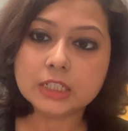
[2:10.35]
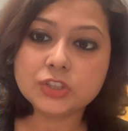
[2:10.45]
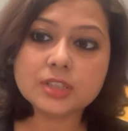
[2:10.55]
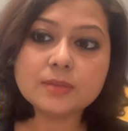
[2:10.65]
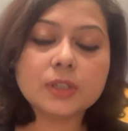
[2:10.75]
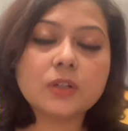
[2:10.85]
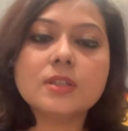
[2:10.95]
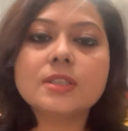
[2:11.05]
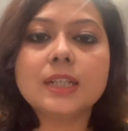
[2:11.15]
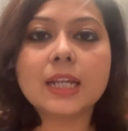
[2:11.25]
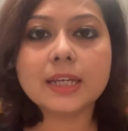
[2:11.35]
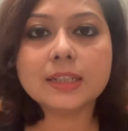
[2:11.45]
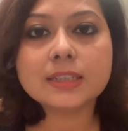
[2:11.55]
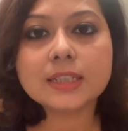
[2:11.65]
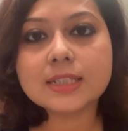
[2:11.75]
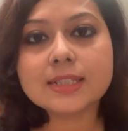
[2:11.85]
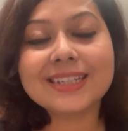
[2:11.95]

Just because the client is